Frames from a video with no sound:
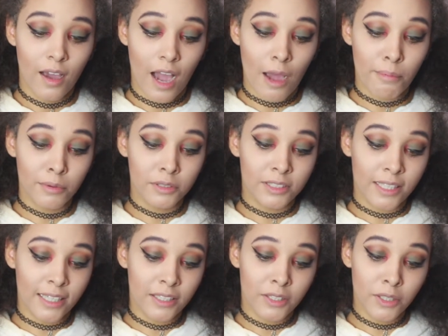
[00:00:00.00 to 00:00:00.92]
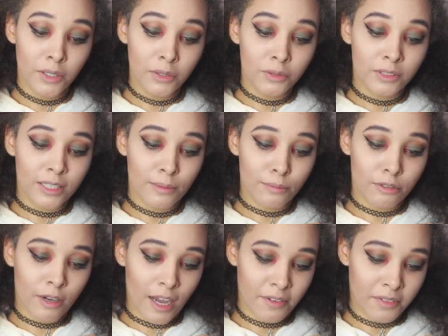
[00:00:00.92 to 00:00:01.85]
I bought it in Nude in
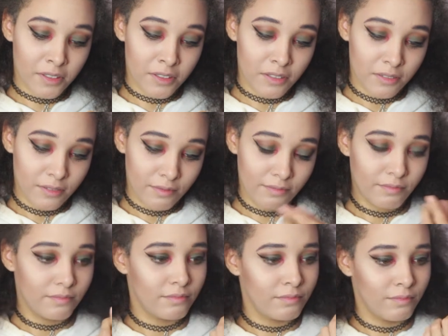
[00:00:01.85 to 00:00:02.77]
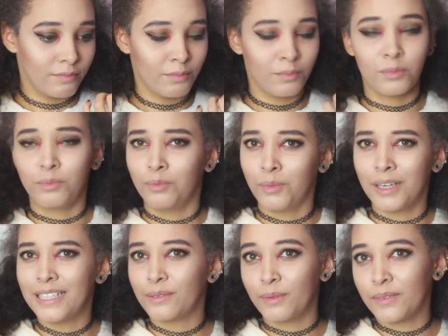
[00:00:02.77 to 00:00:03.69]
Private.
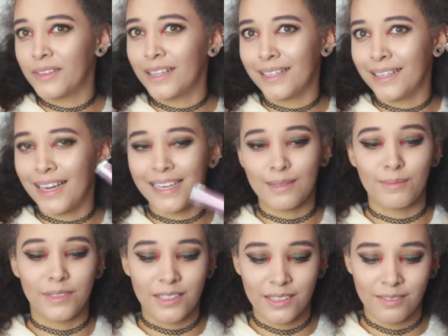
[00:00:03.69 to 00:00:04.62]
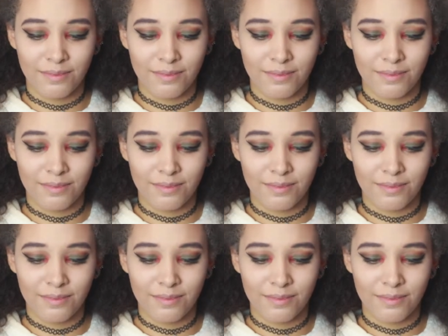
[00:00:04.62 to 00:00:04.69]
What is with their names?